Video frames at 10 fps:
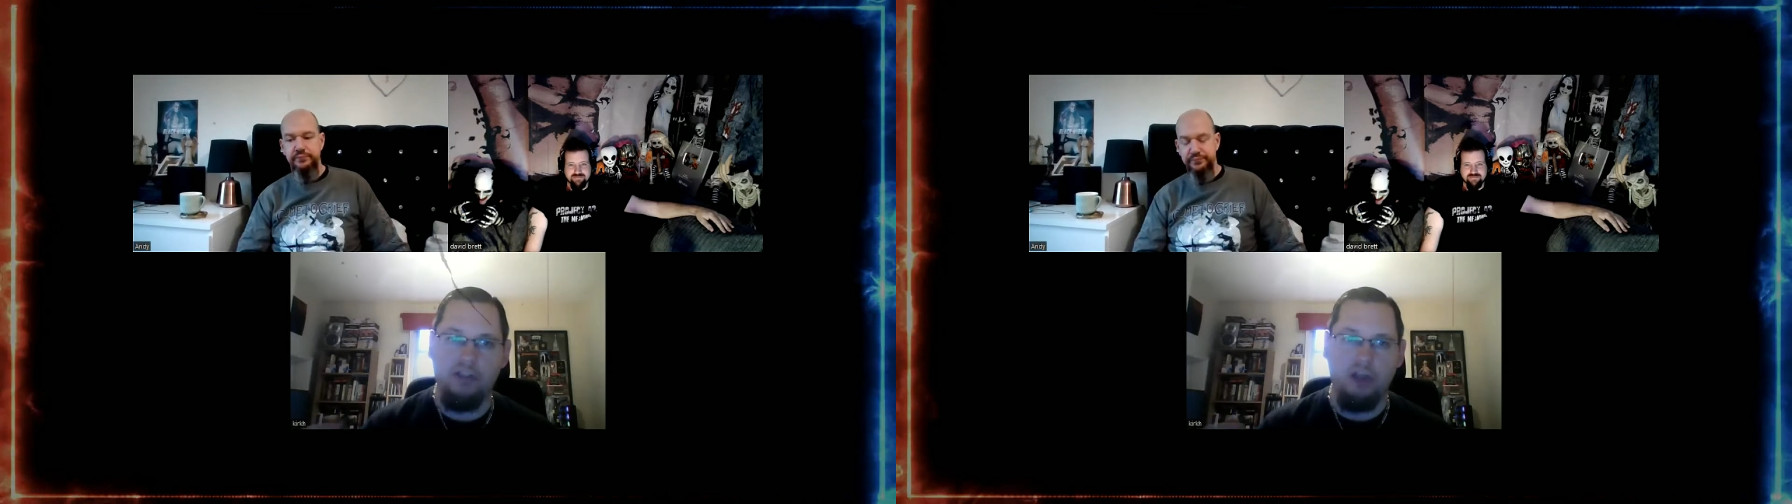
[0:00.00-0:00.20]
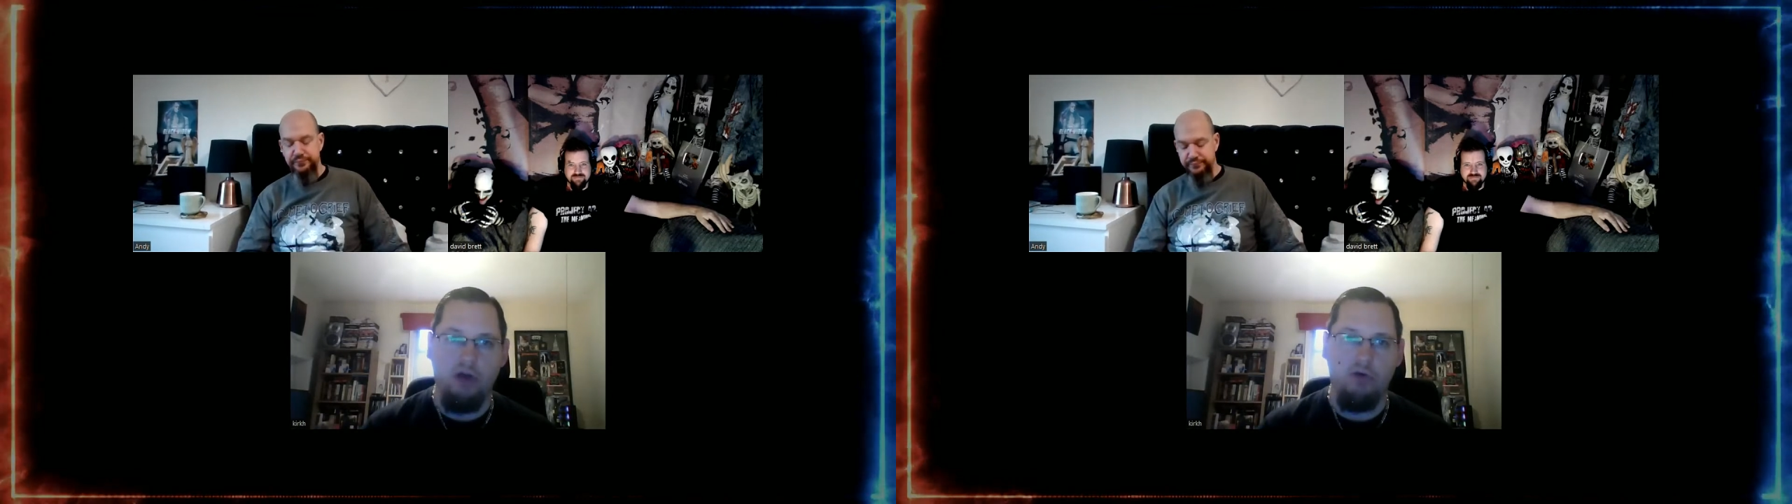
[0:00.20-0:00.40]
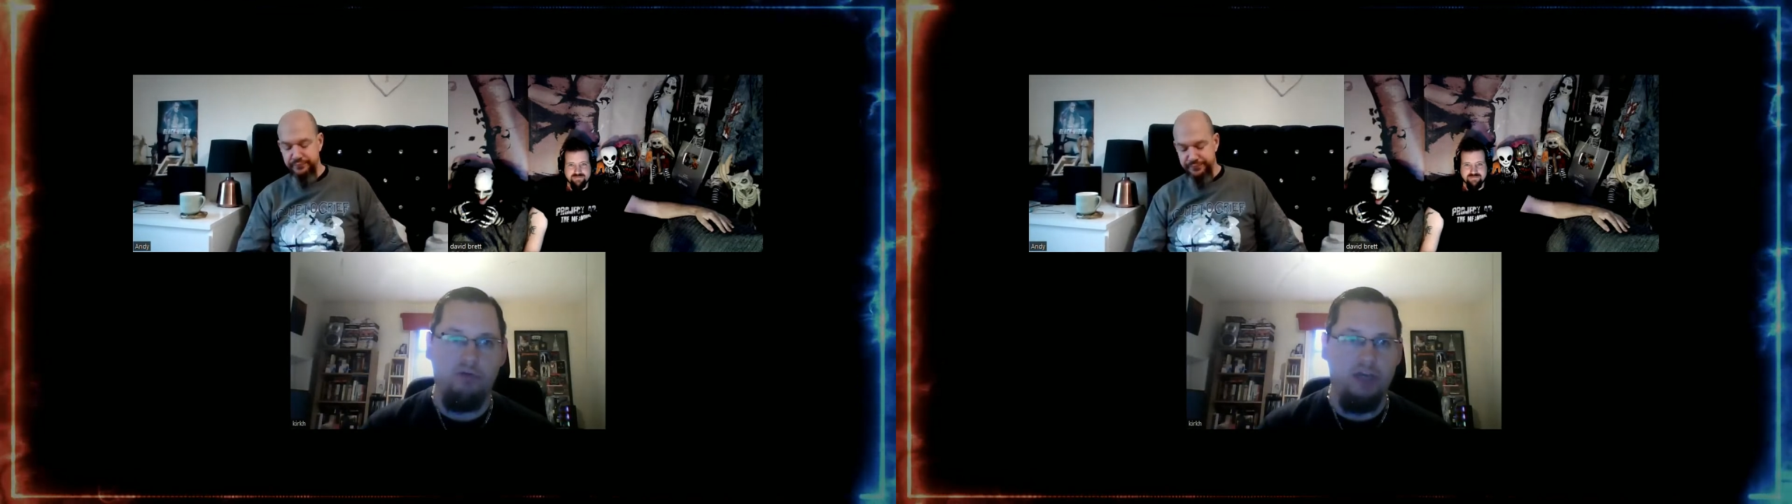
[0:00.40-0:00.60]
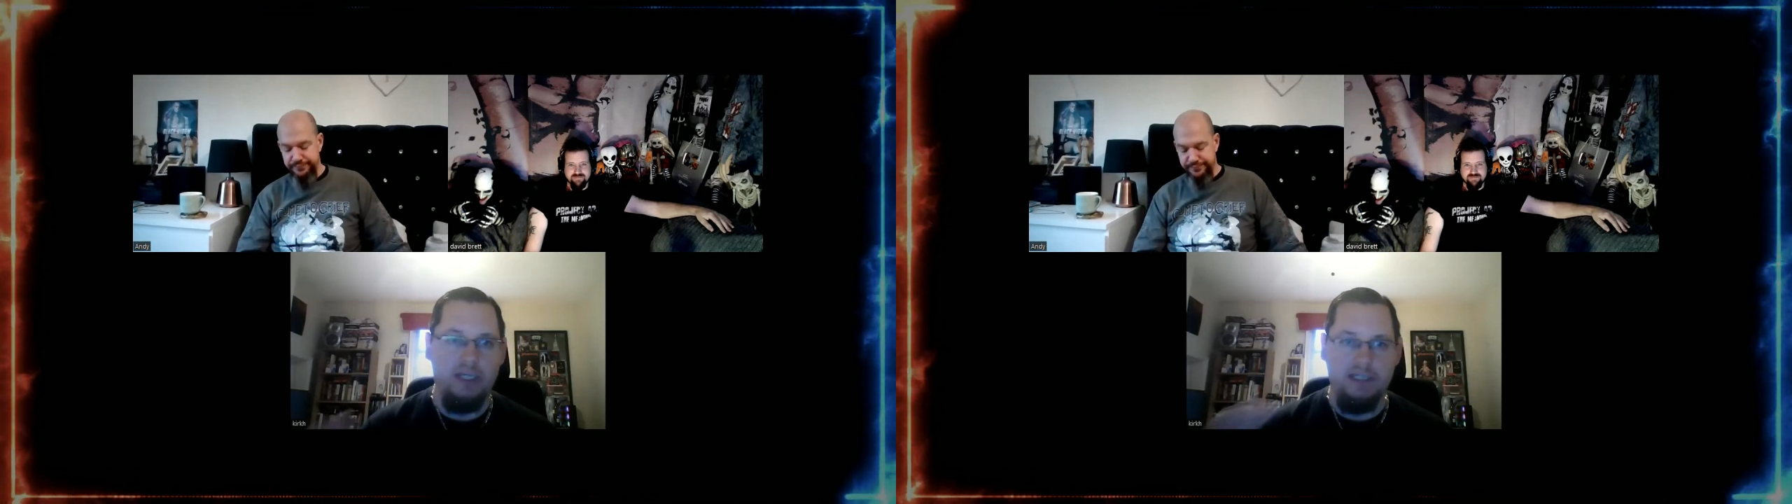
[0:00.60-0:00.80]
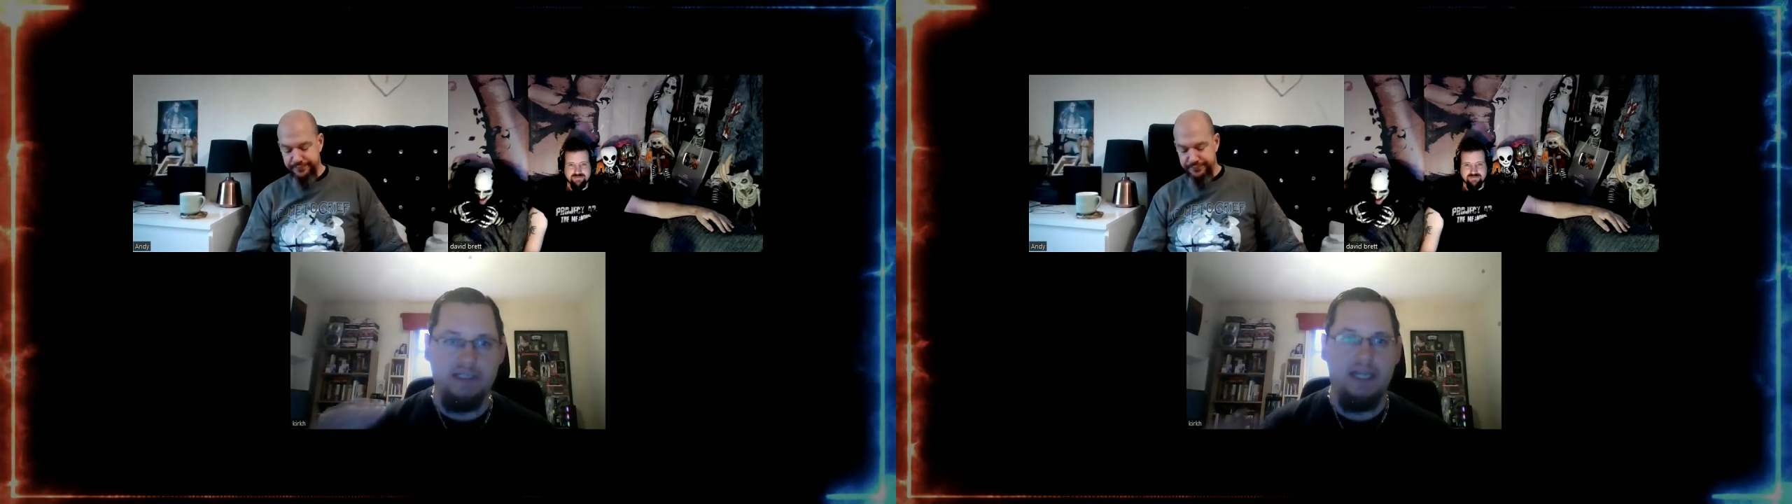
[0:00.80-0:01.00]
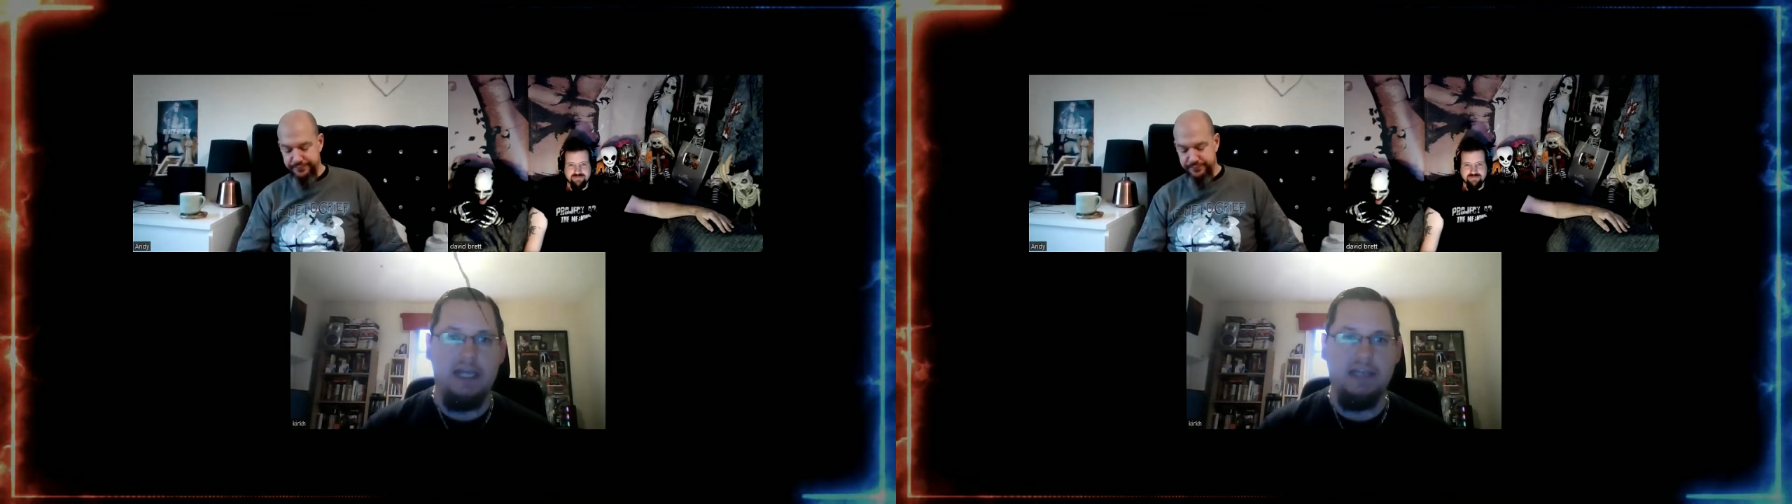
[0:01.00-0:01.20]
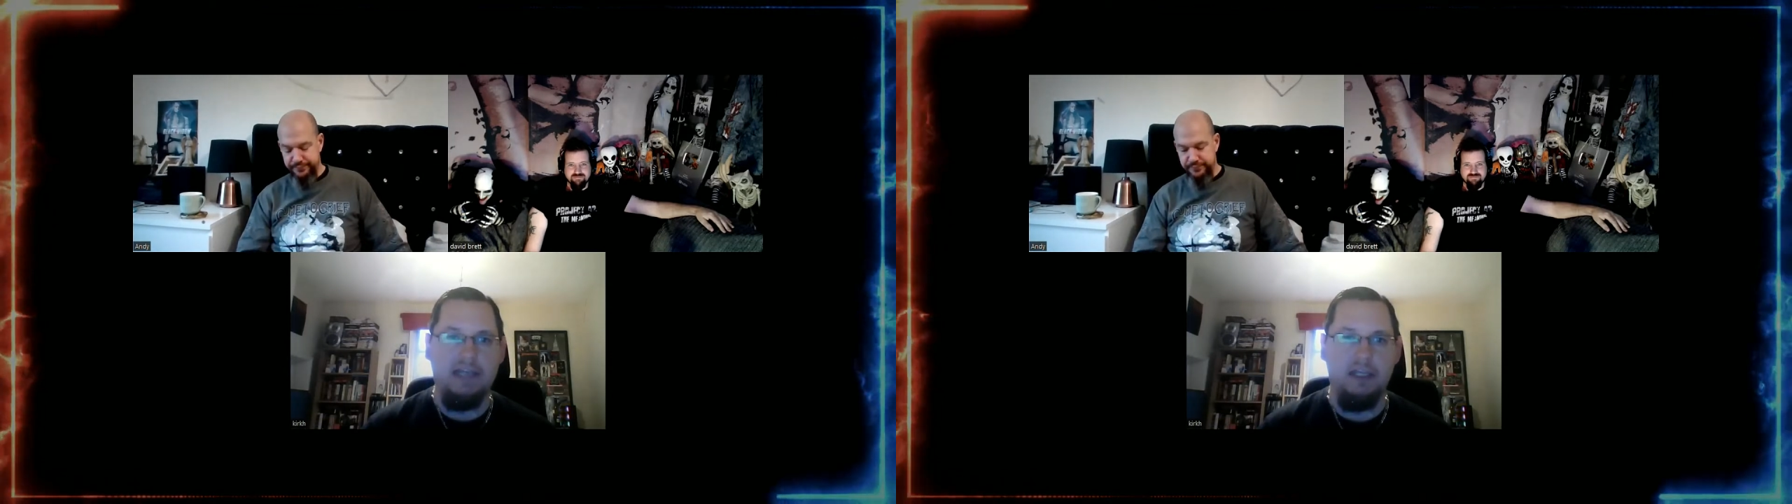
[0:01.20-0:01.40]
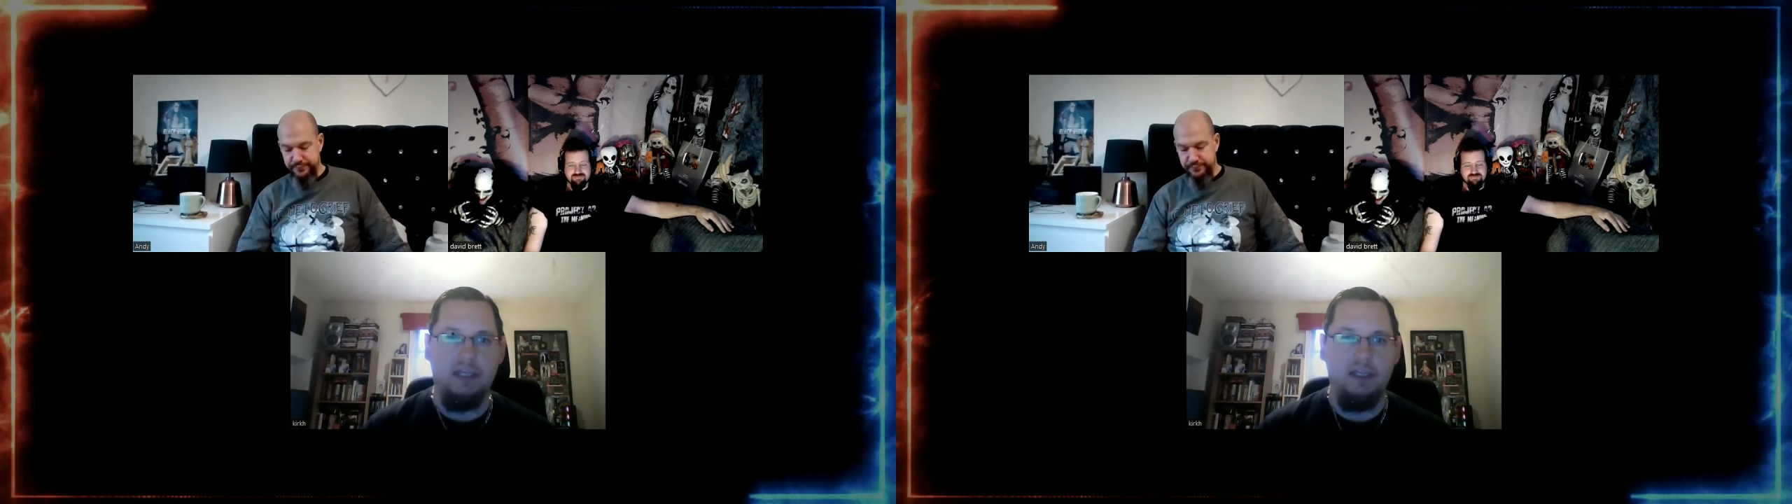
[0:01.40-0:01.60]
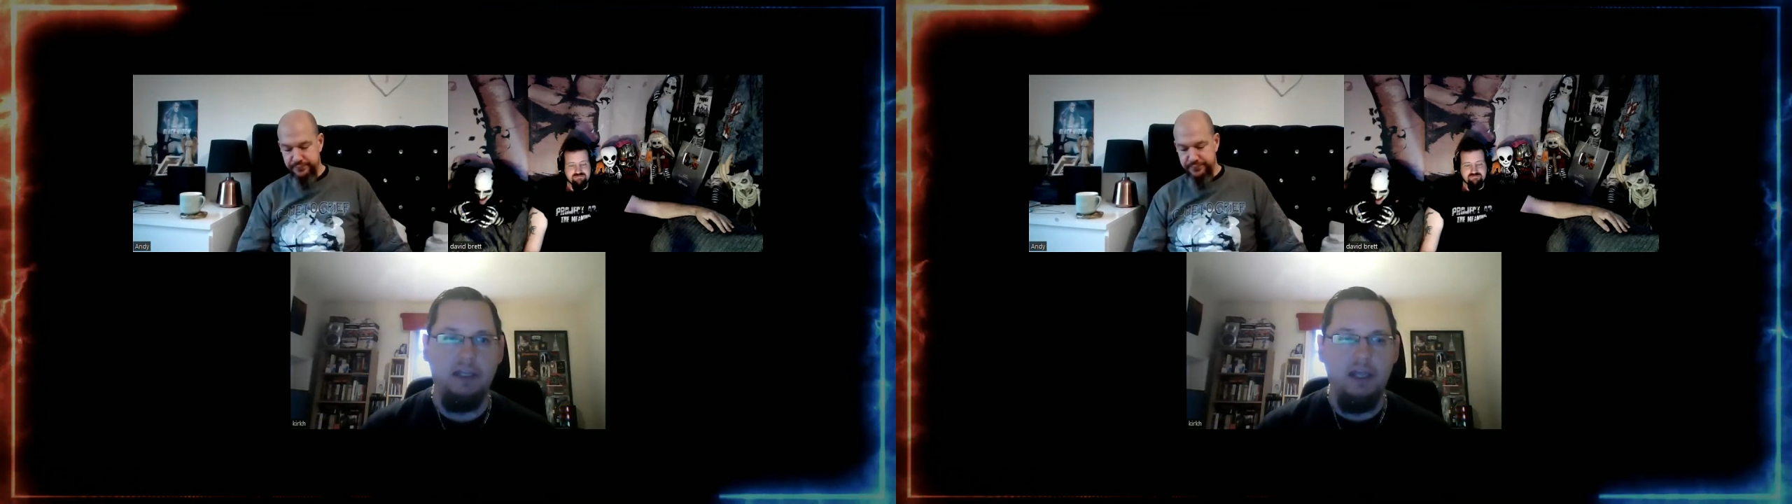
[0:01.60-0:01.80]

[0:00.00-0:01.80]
discography is a classic,